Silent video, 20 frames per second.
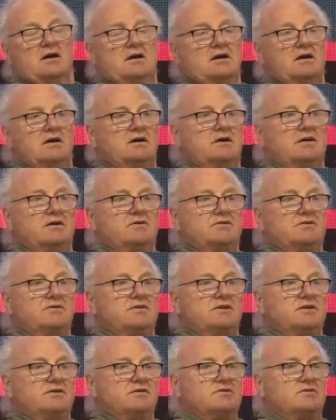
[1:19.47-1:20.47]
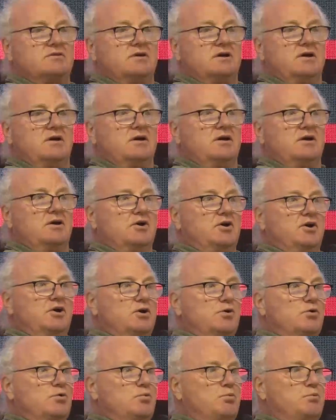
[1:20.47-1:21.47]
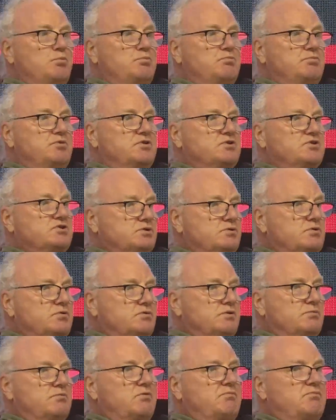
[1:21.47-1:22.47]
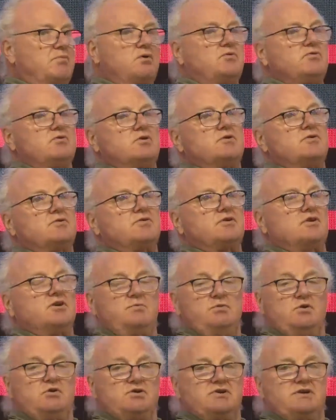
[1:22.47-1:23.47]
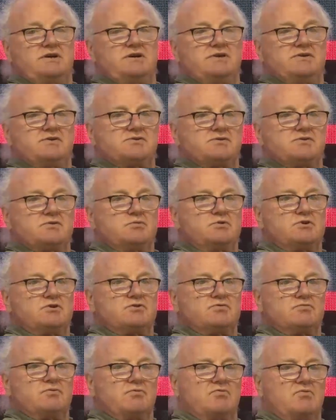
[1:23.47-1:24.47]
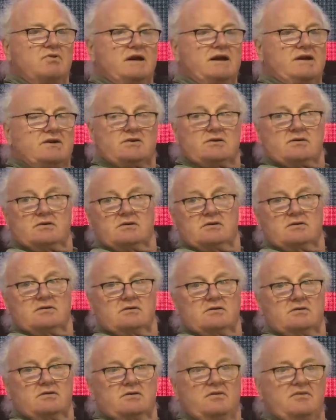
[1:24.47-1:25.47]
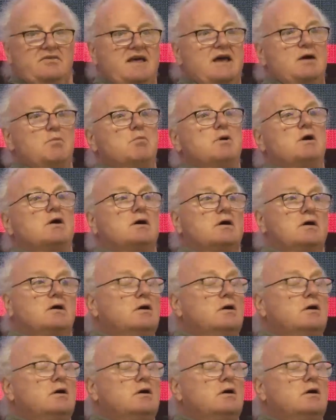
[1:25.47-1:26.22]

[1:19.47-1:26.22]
That, you know, the two of them have both got communities which reflect them.